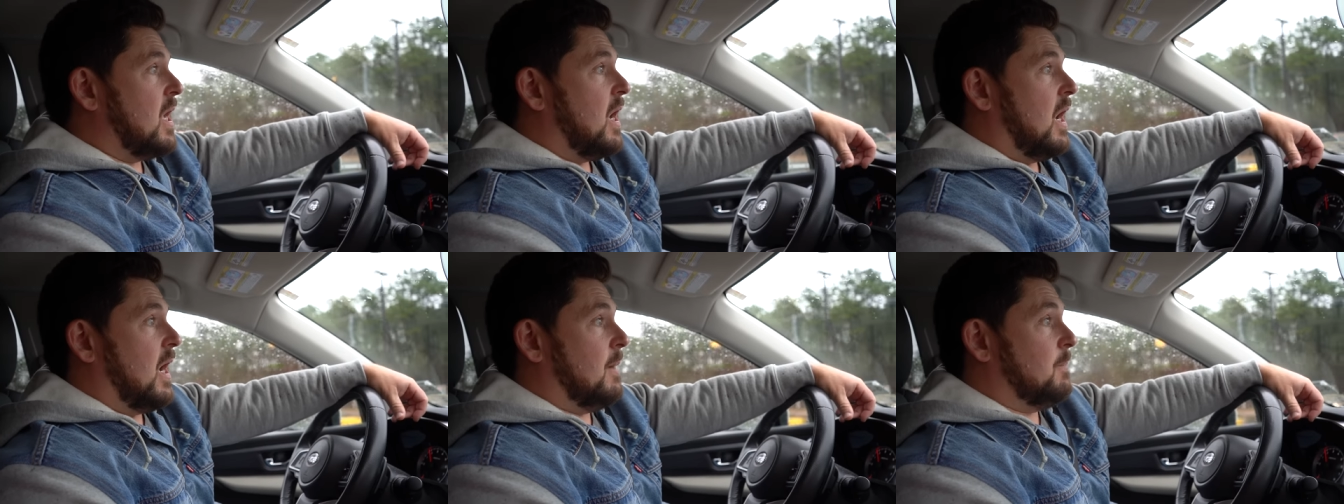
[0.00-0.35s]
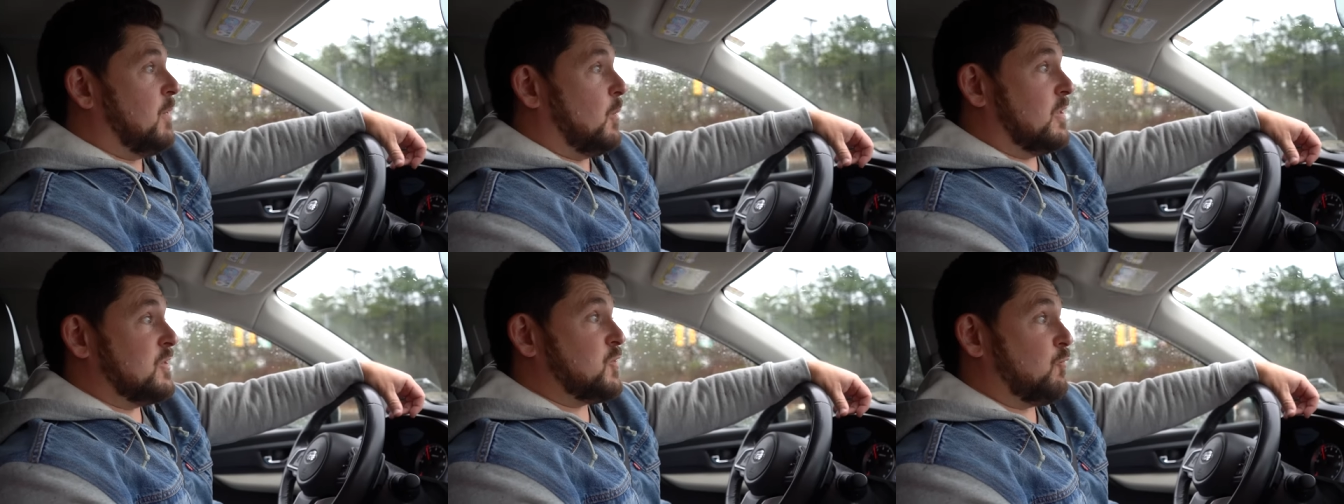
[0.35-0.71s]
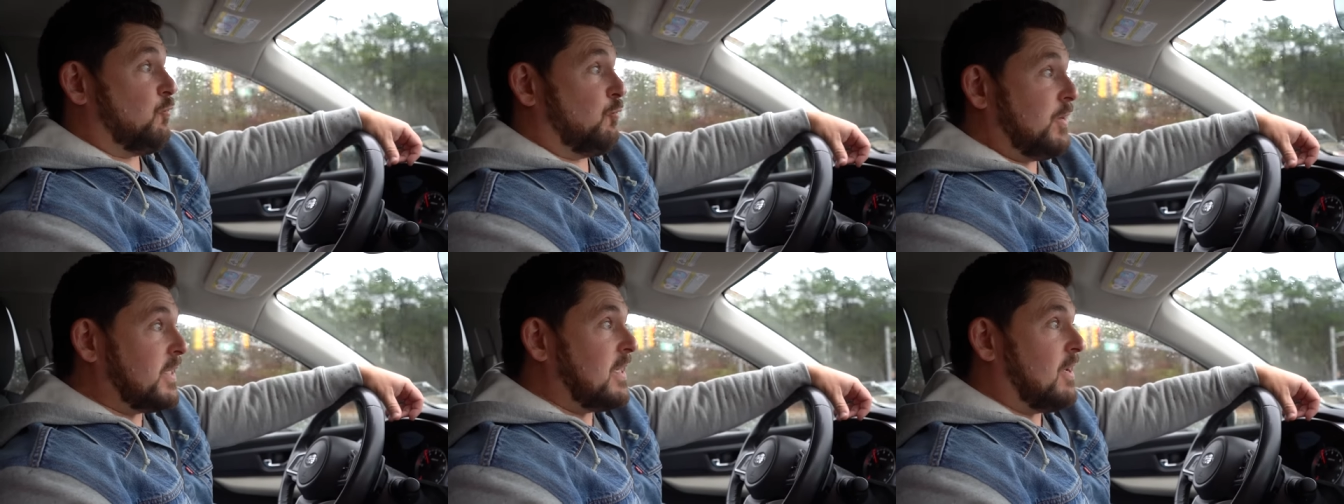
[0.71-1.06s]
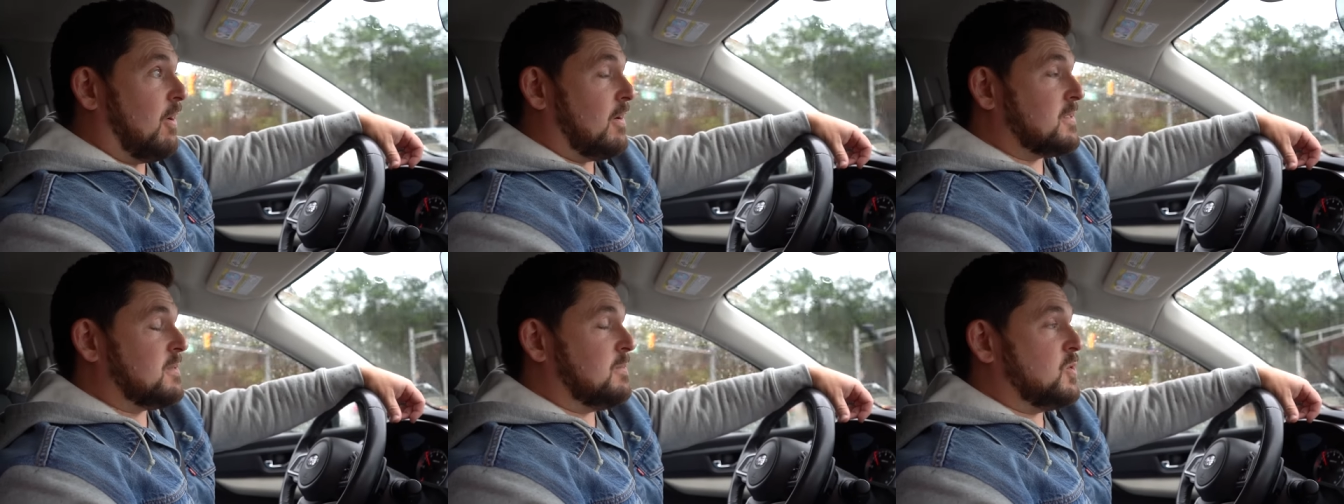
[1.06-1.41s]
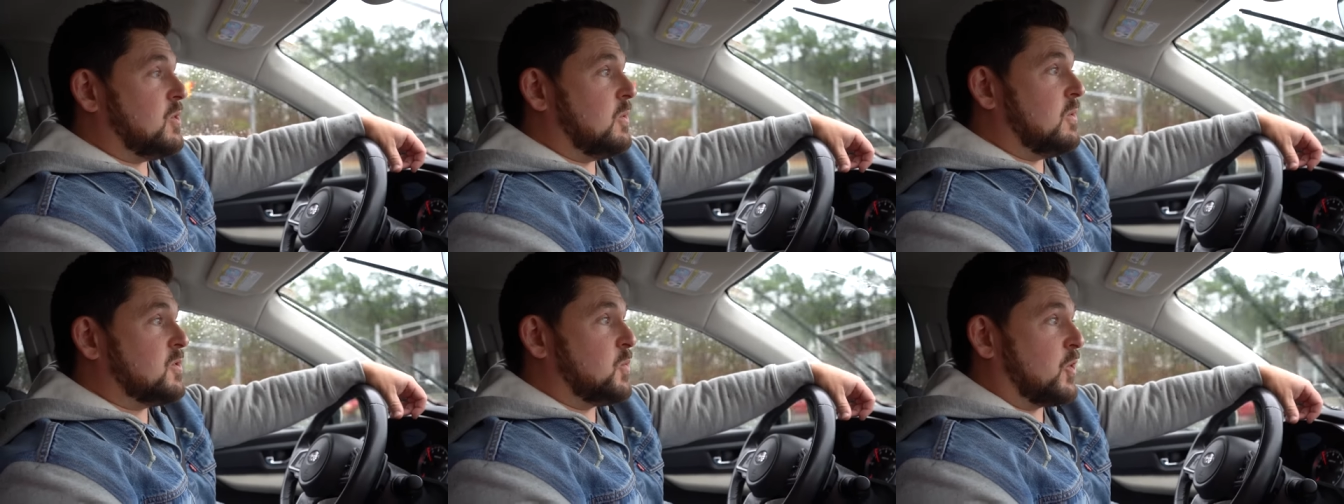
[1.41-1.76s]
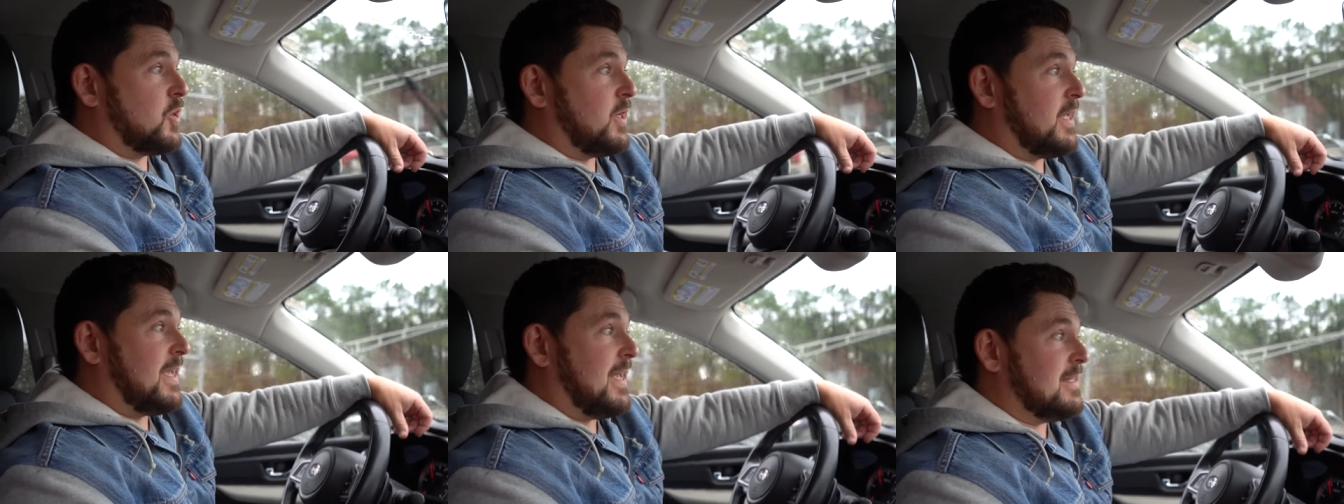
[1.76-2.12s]
Uh, but what's really awesome too is we're
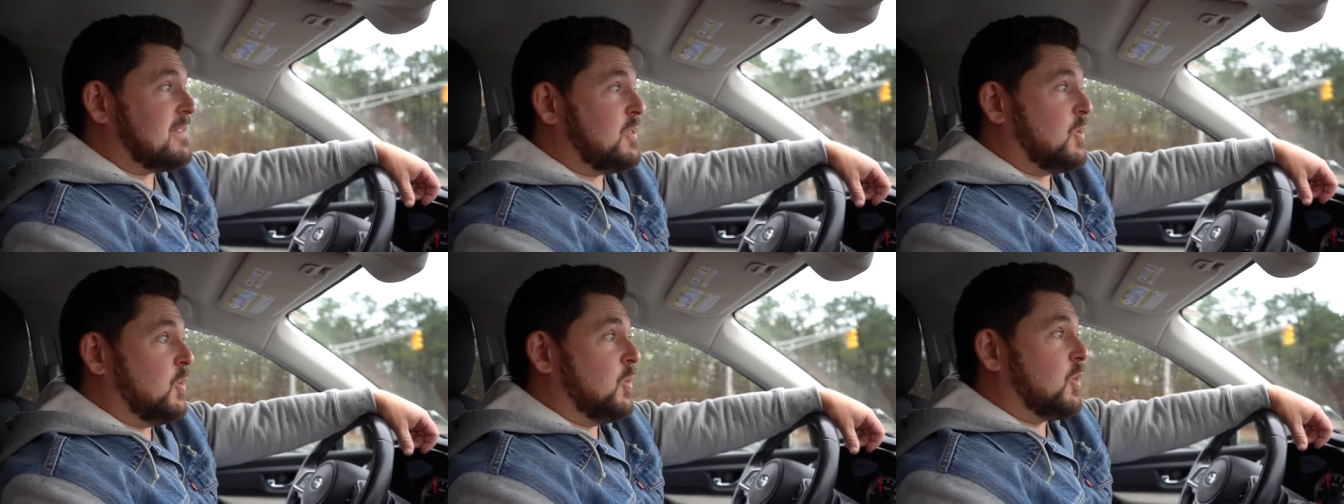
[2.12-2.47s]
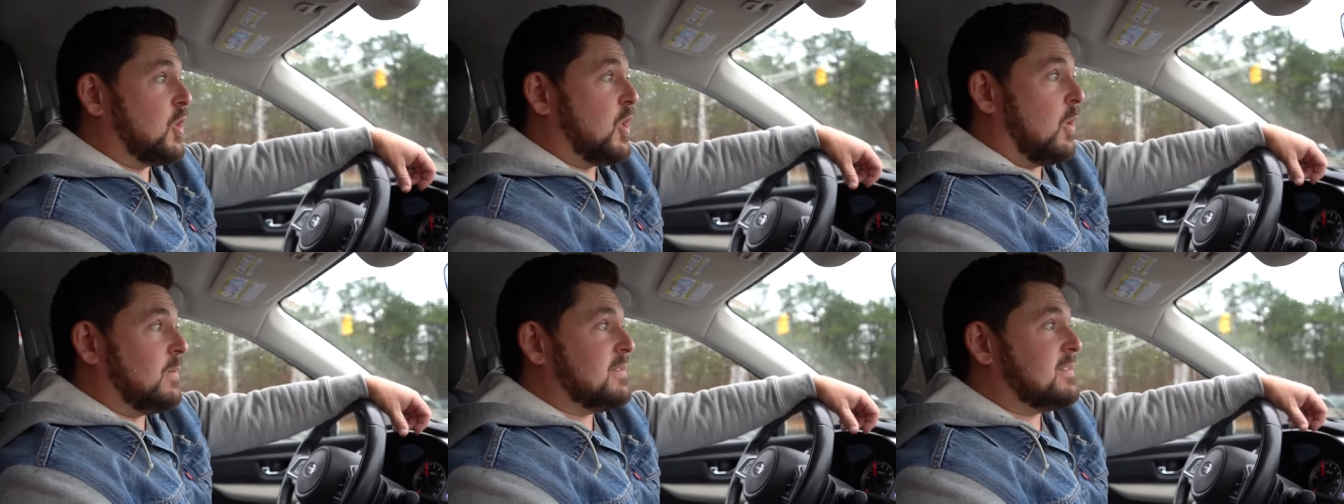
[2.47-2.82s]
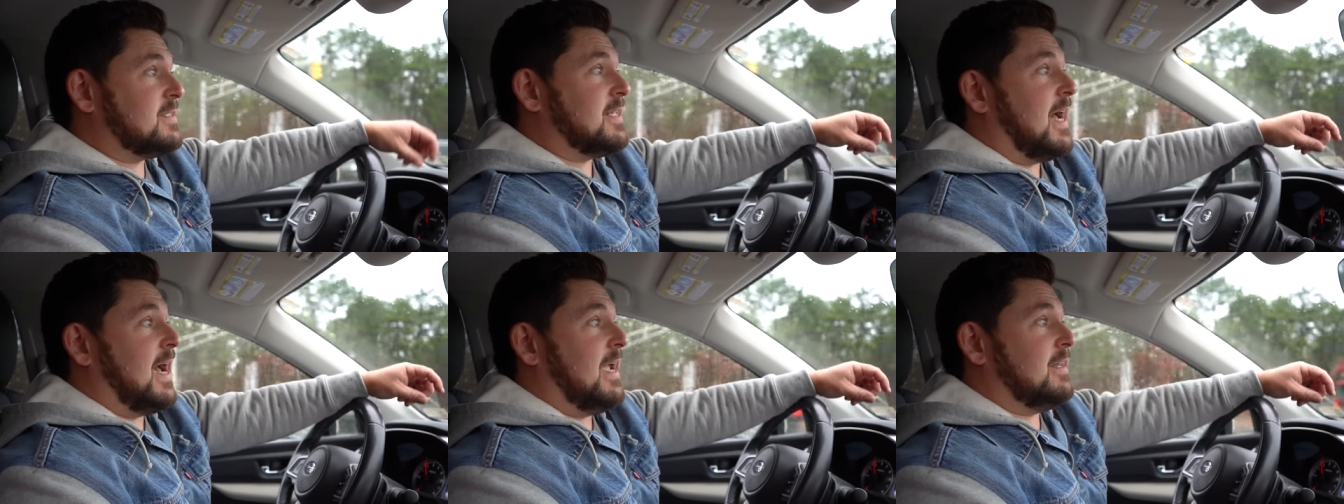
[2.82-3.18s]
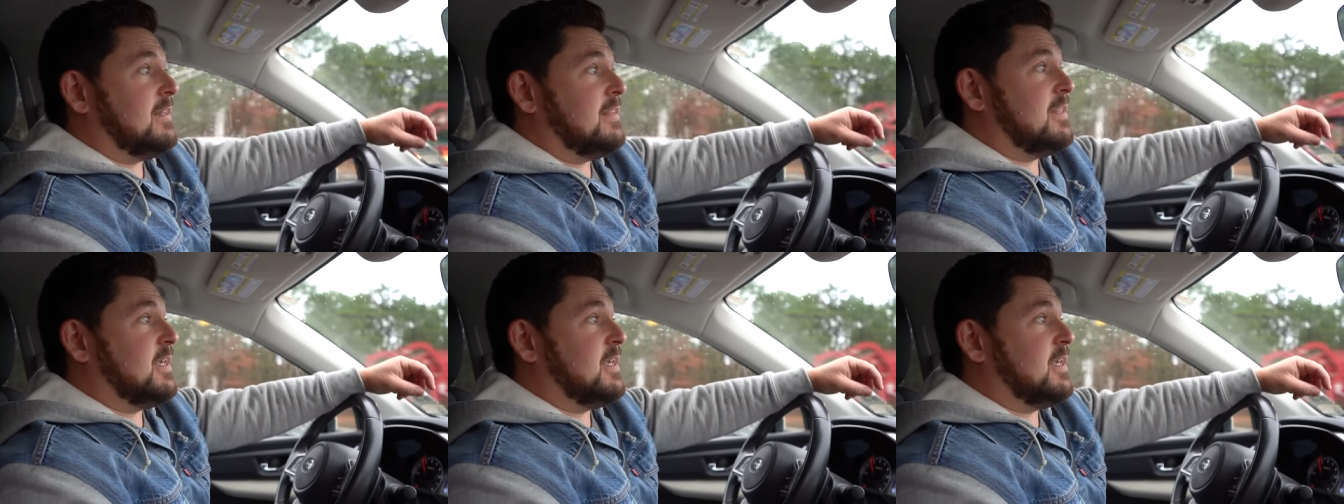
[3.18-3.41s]
gonna get to go inside